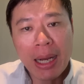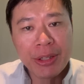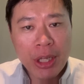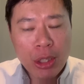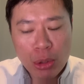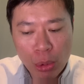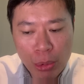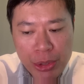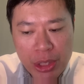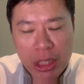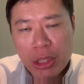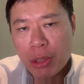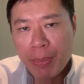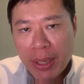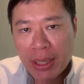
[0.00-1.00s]
Then you don't see
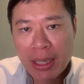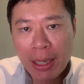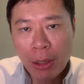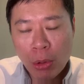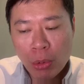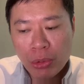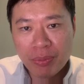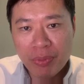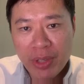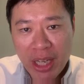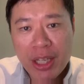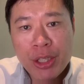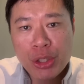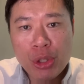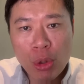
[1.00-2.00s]
in the bank account, there
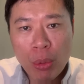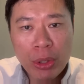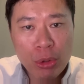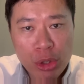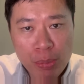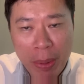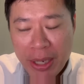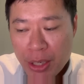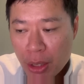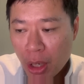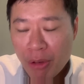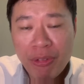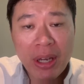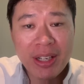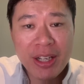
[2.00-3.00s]
is no way to spend it
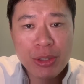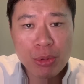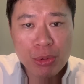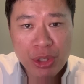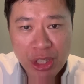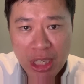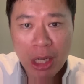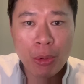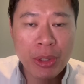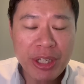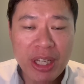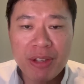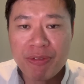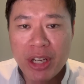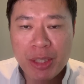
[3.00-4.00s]
off unless you sell away
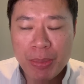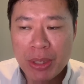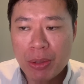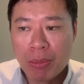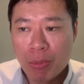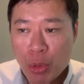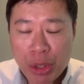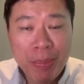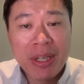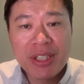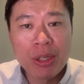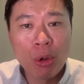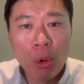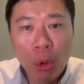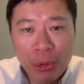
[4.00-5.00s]
the investment, which makes
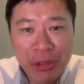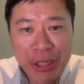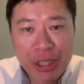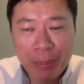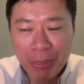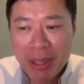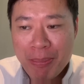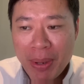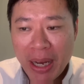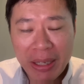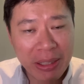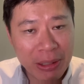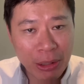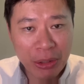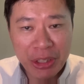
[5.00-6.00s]
the whole discipline part
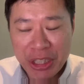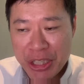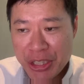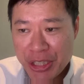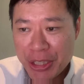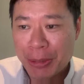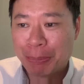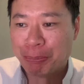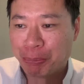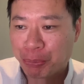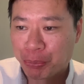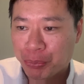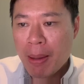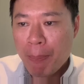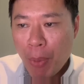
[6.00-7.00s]
a lot easier.
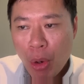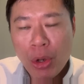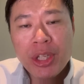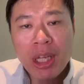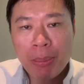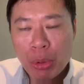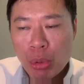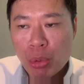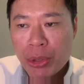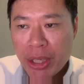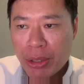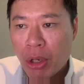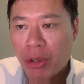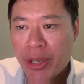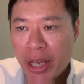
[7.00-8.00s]
Point number 2
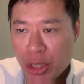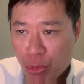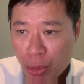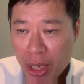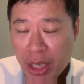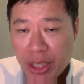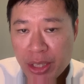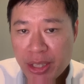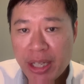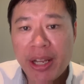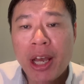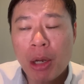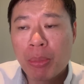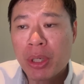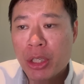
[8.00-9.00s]
that Dawn has raised that
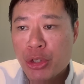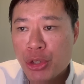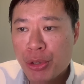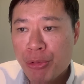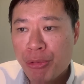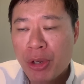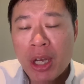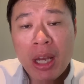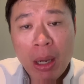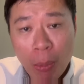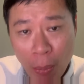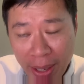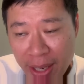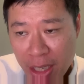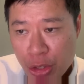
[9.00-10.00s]
helped her achieve
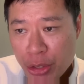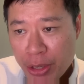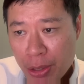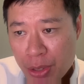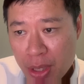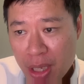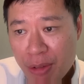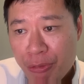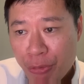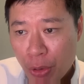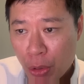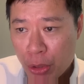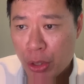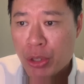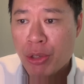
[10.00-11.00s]
$100,000 in
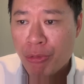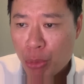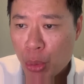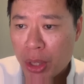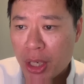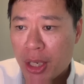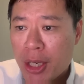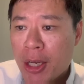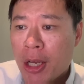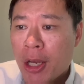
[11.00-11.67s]
4 years of work.